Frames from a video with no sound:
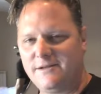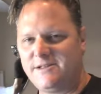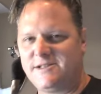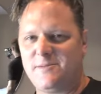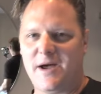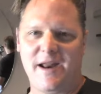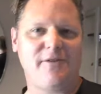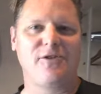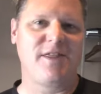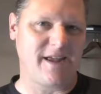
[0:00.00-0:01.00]
just about
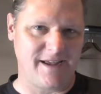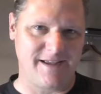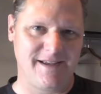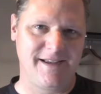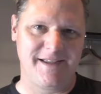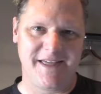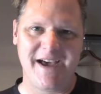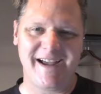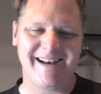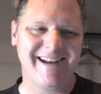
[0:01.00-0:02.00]
everything
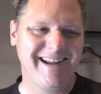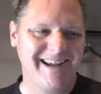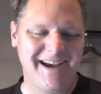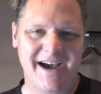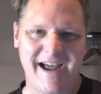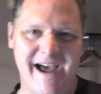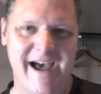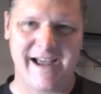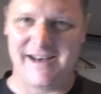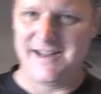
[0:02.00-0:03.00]
that I
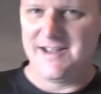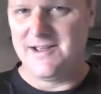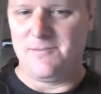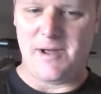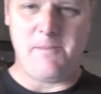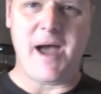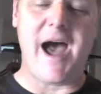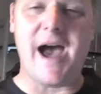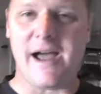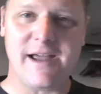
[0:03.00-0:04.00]
had. My
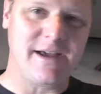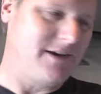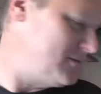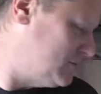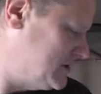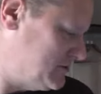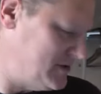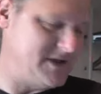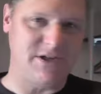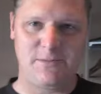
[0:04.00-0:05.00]
pack, which
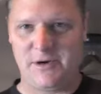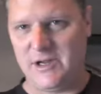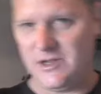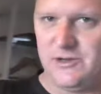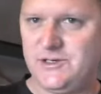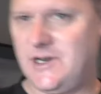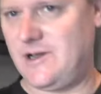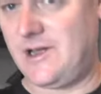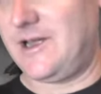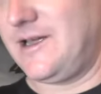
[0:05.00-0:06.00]
was super huge,
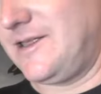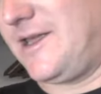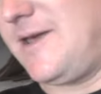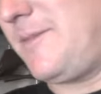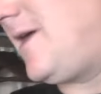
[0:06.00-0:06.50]
now they gave